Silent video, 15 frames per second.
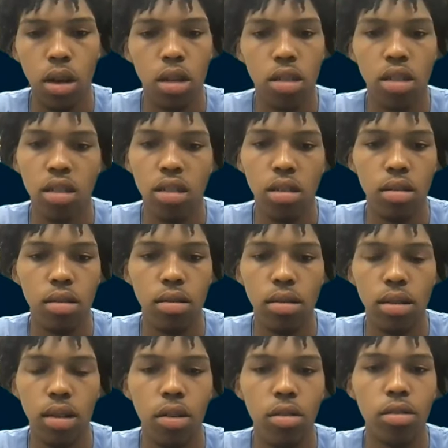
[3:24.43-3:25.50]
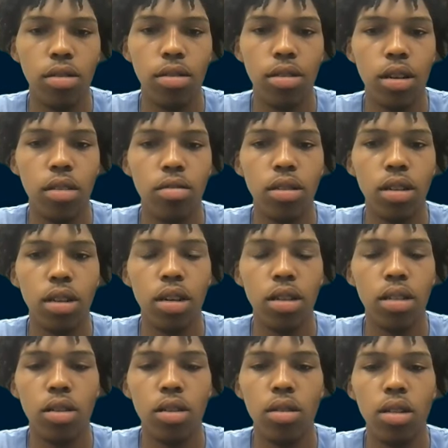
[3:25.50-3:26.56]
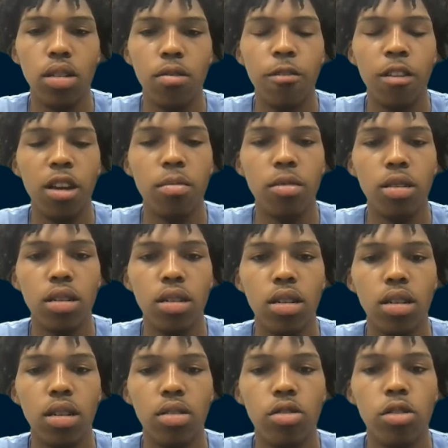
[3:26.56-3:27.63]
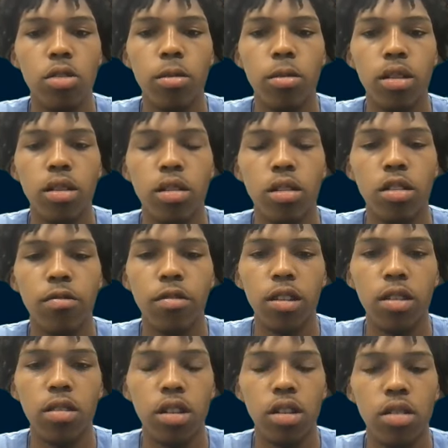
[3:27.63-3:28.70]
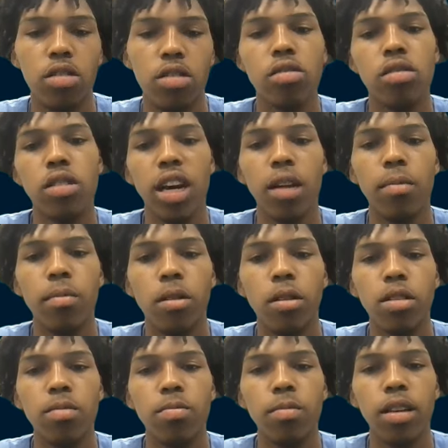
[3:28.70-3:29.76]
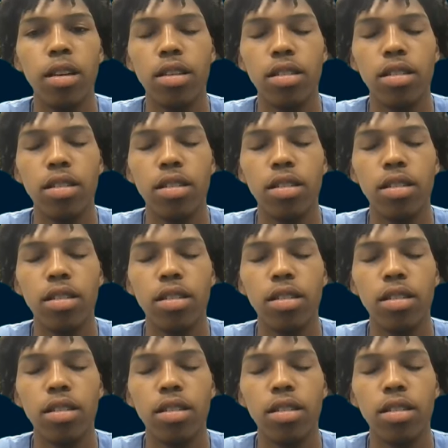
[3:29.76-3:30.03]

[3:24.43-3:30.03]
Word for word: shot? Just coach told us, a famous Joel Berry quote: "If you're gonna shoot it, have the balls to make it."